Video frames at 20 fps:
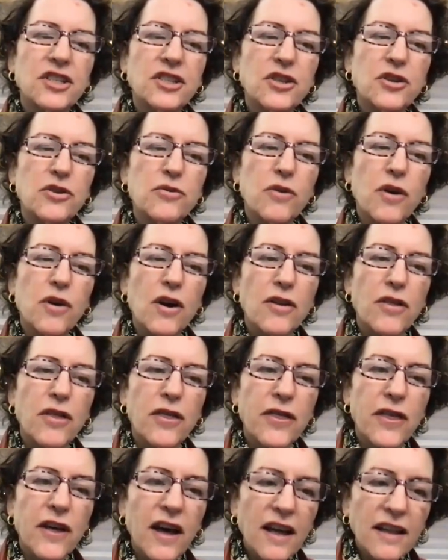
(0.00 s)
to our
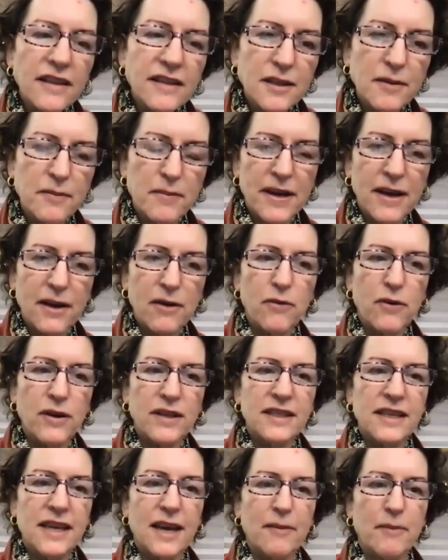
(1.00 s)
thoughts about
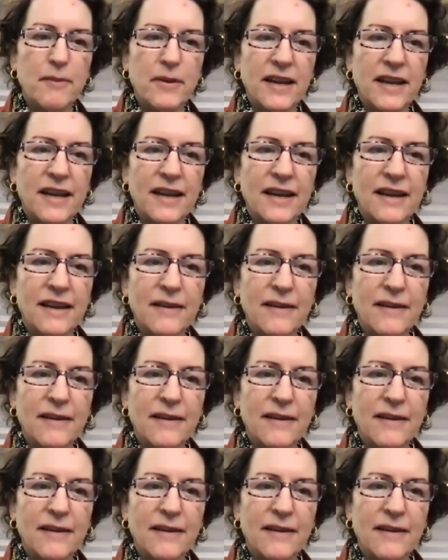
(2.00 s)
what's happening.